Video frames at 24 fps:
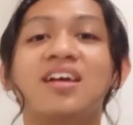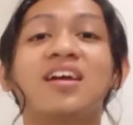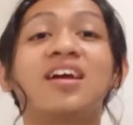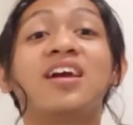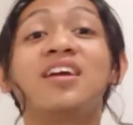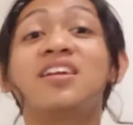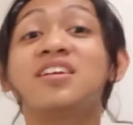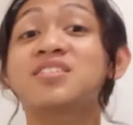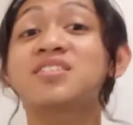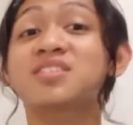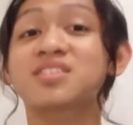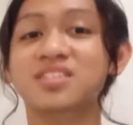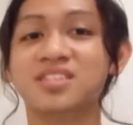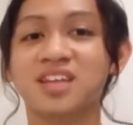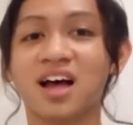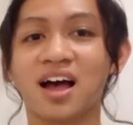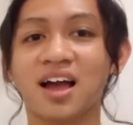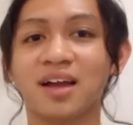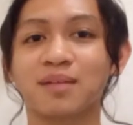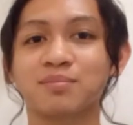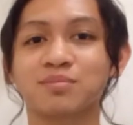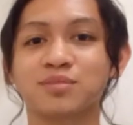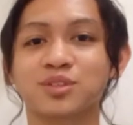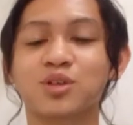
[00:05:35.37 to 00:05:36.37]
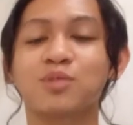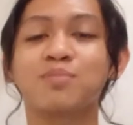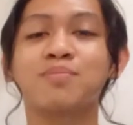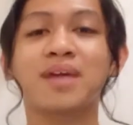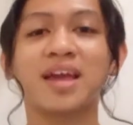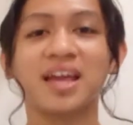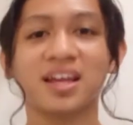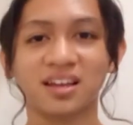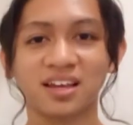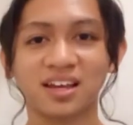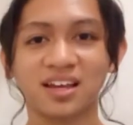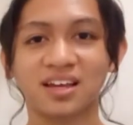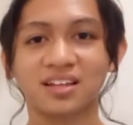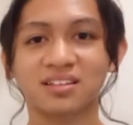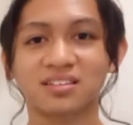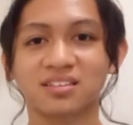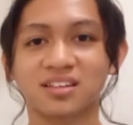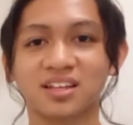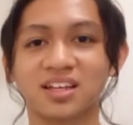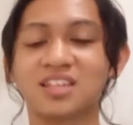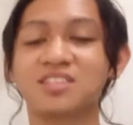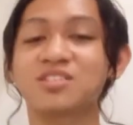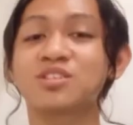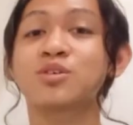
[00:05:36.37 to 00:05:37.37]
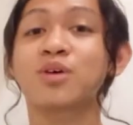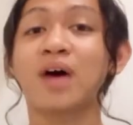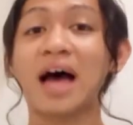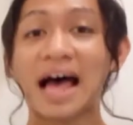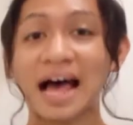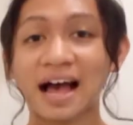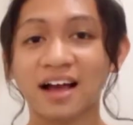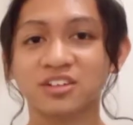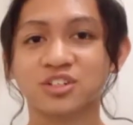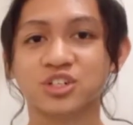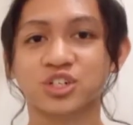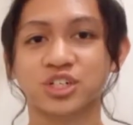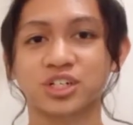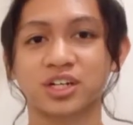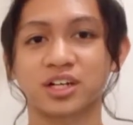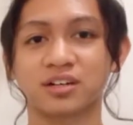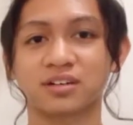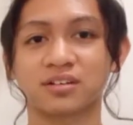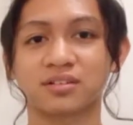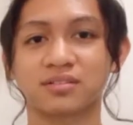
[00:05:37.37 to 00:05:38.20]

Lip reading: it is time to make it into action